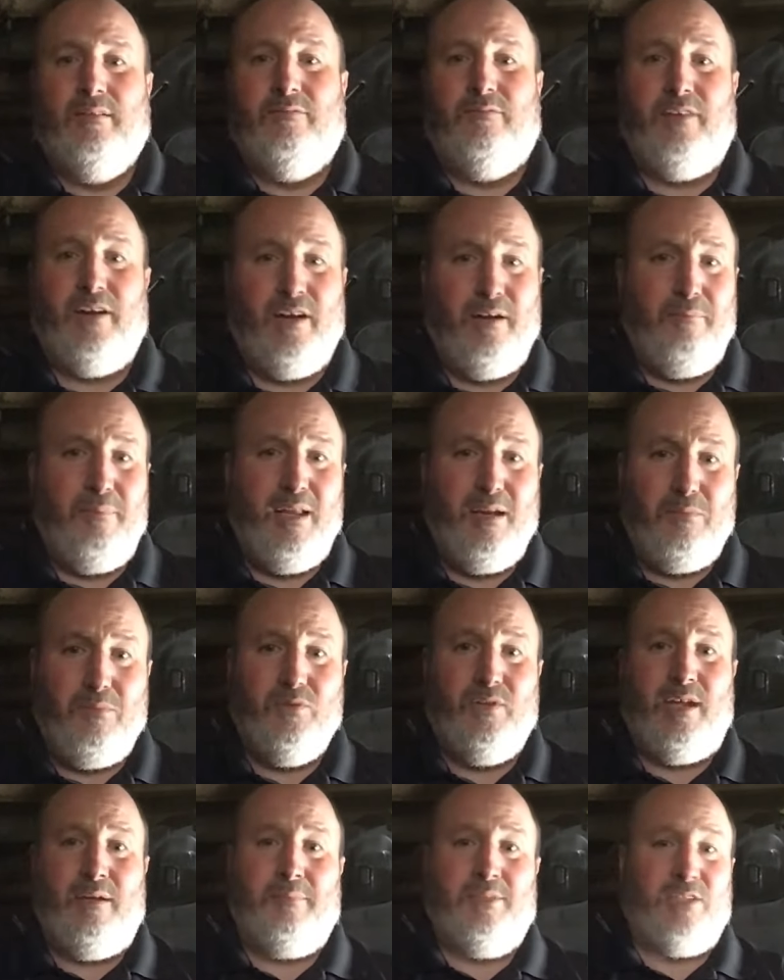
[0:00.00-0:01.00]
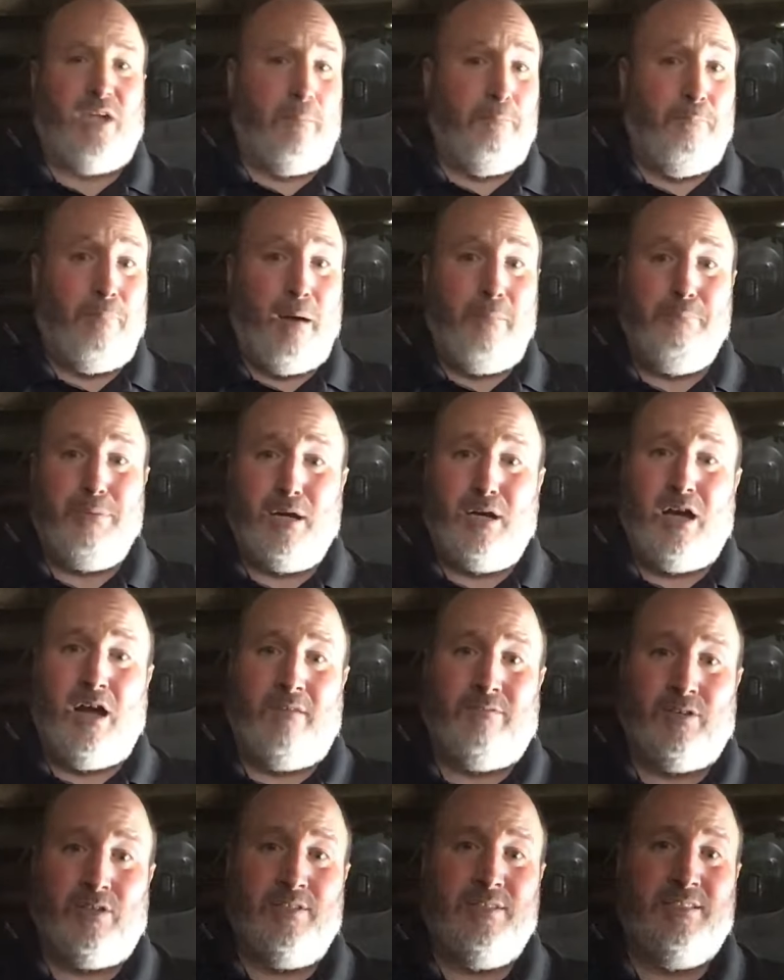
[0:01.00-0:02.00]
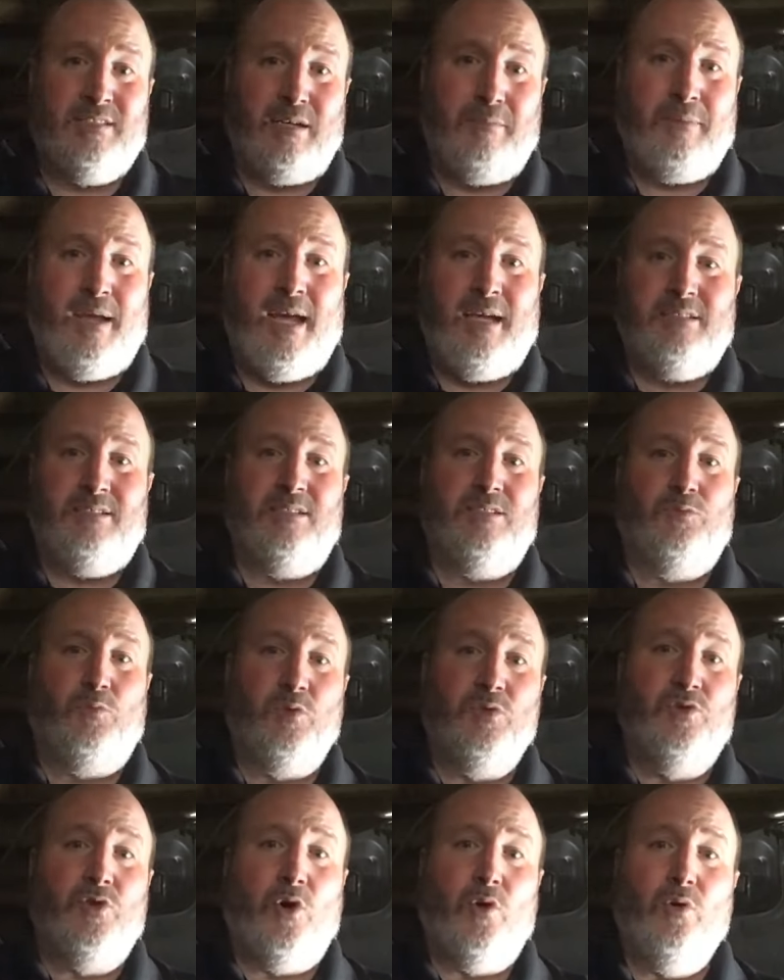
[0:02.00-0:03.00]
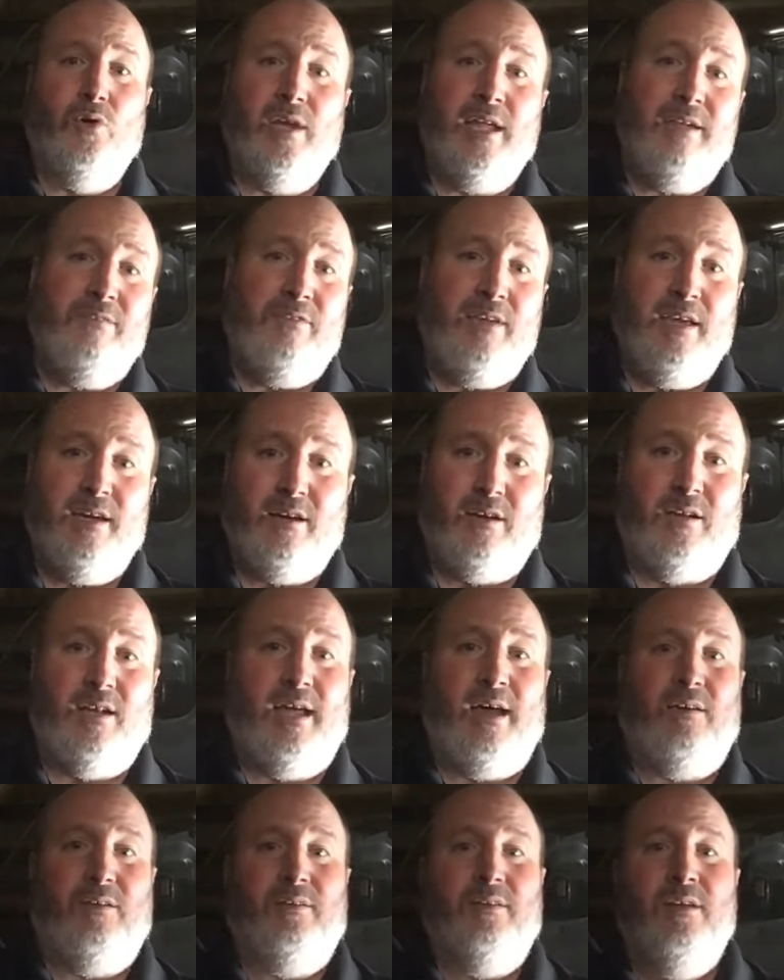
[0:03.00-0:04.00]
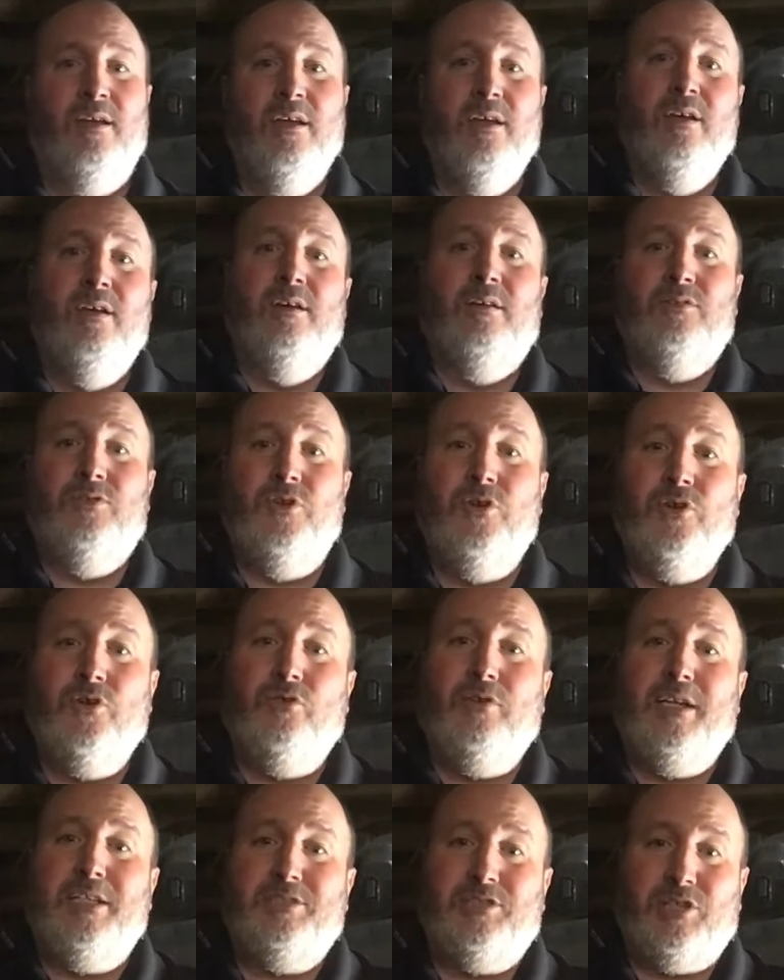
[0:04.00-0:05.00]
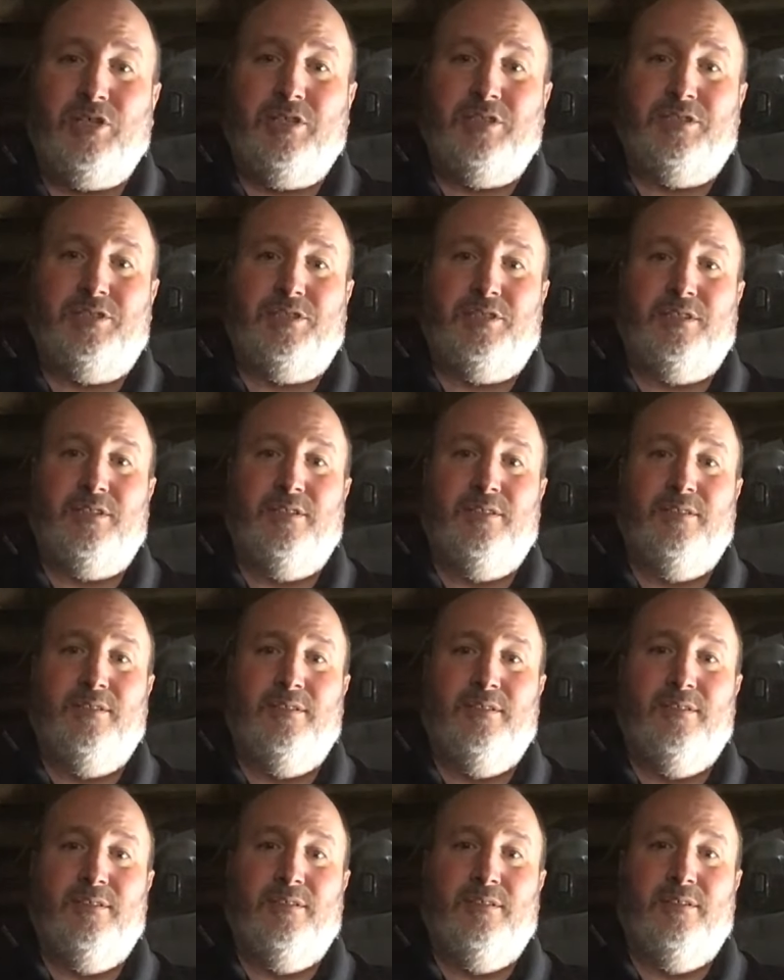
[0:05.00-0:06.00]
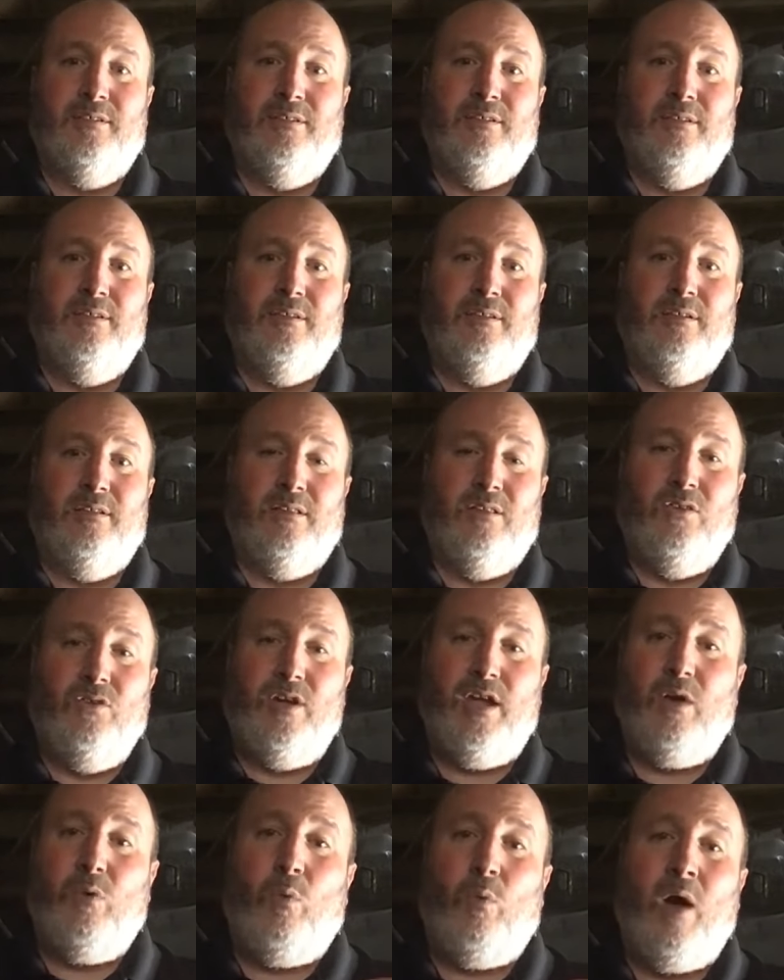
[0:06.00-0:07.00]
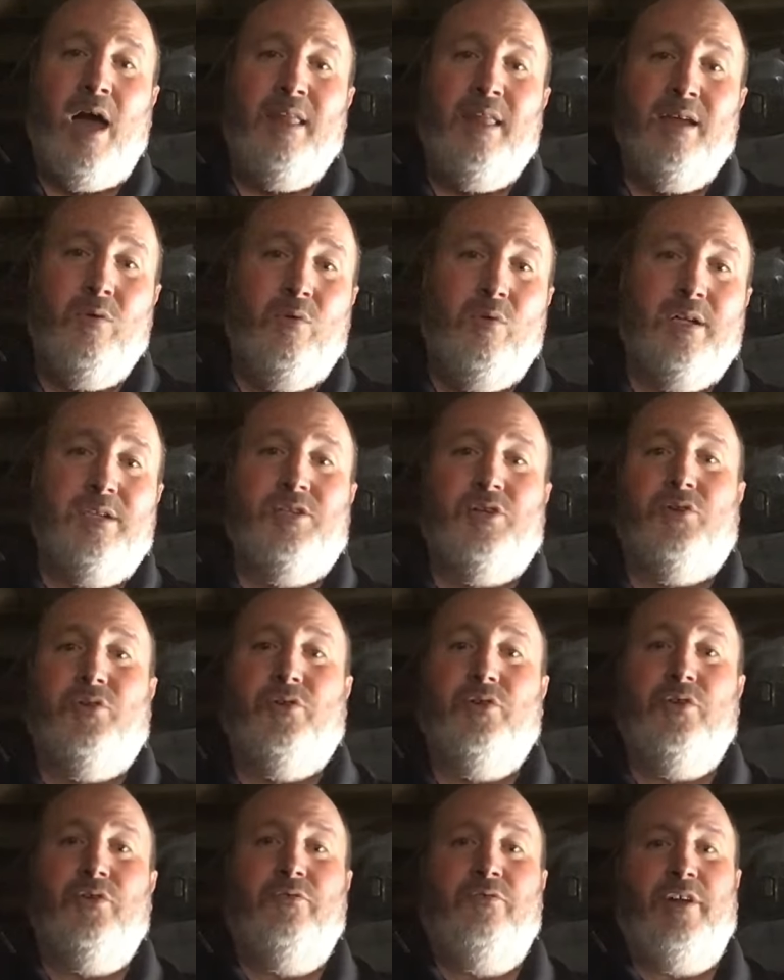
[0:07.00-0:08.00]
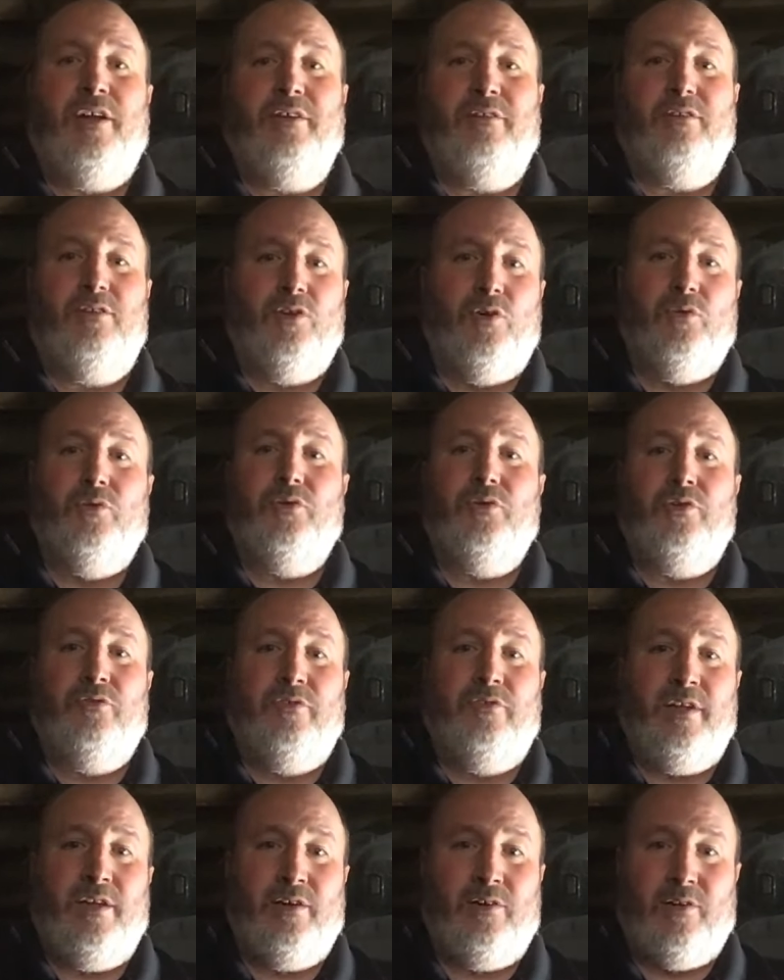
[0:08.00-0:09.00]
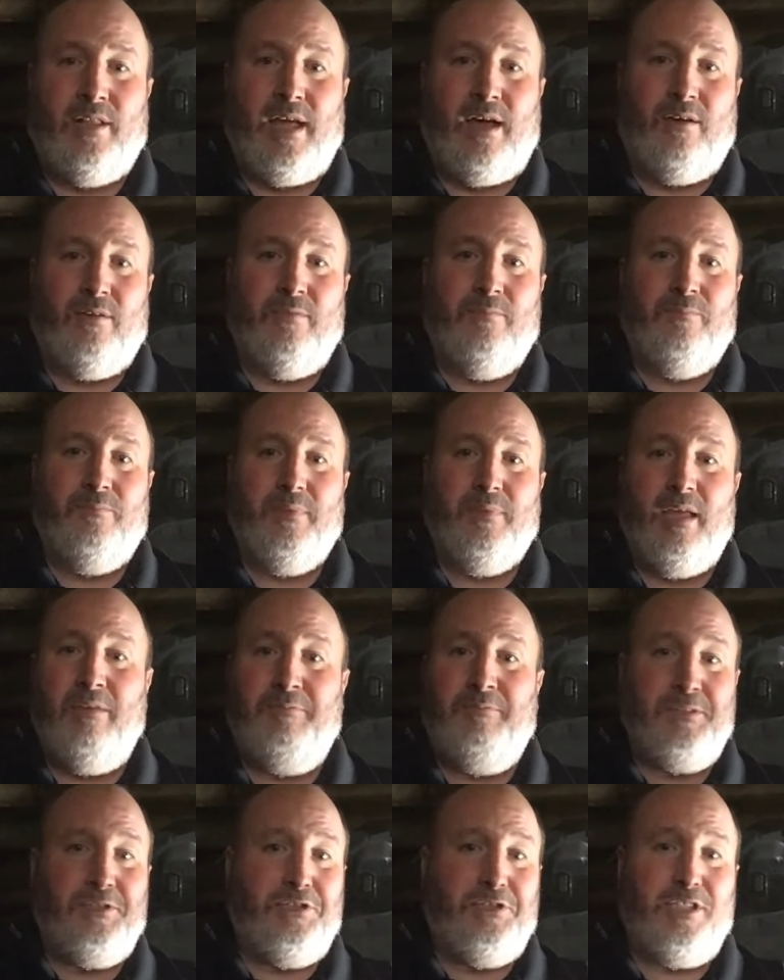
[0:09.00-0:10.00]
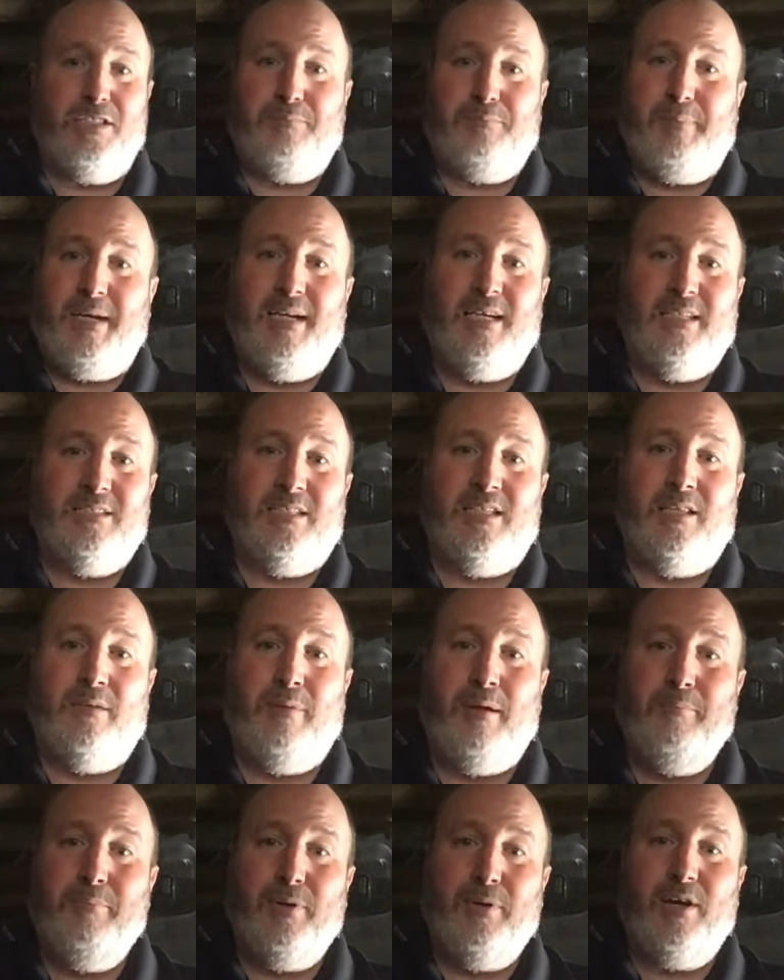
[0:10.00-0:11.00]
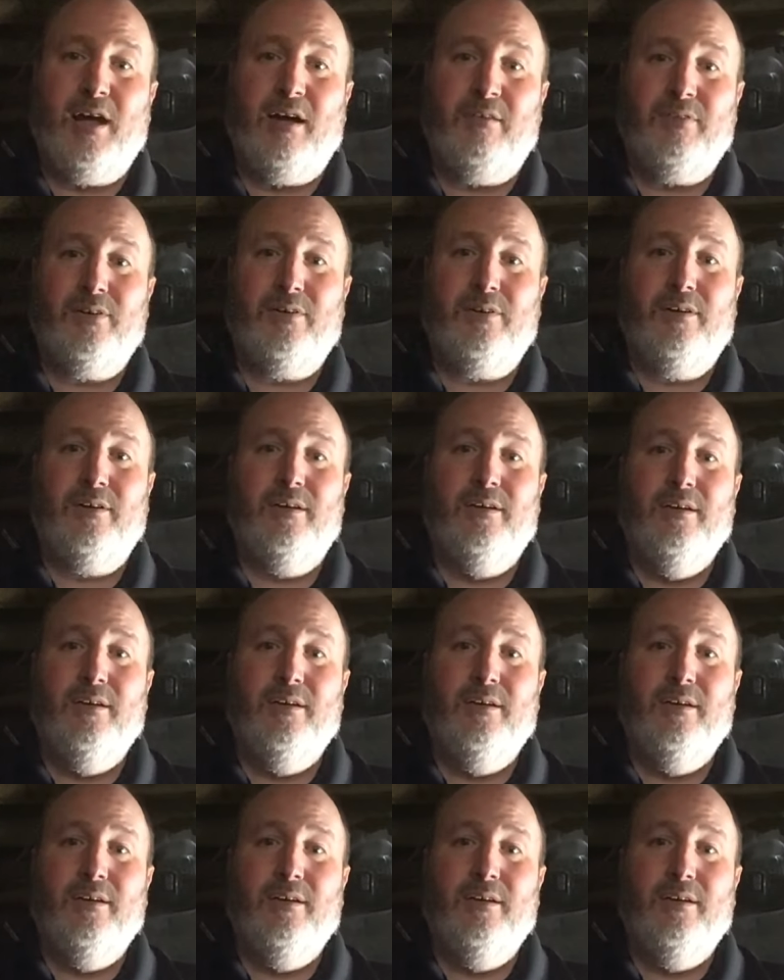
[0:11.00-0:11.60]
Very minimal damage. A bumper cover in some cases will total a vehicle out. Do your research. Look at why they want to total your vehicle out. If it's just because of the bumper cover,